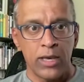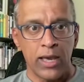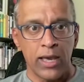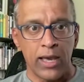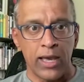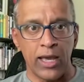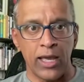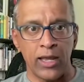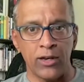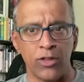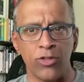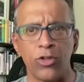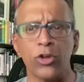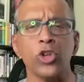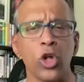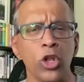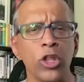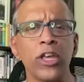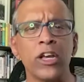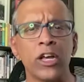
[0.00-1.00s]
and there's
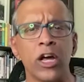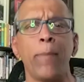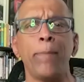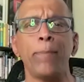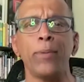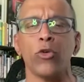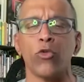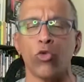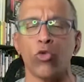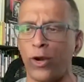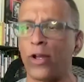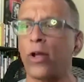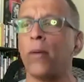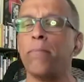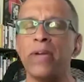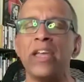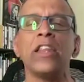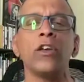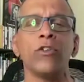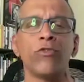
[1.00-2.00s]
only a couple of real
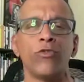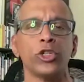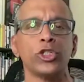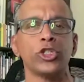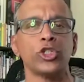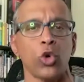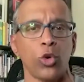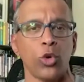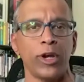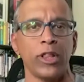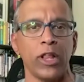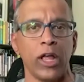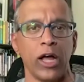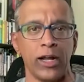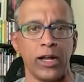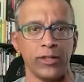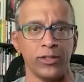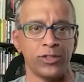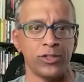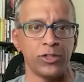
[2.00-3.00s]
meaningful
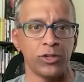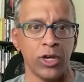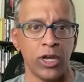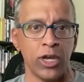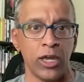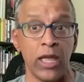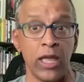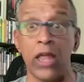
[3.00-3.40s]
storylines. Okay, and if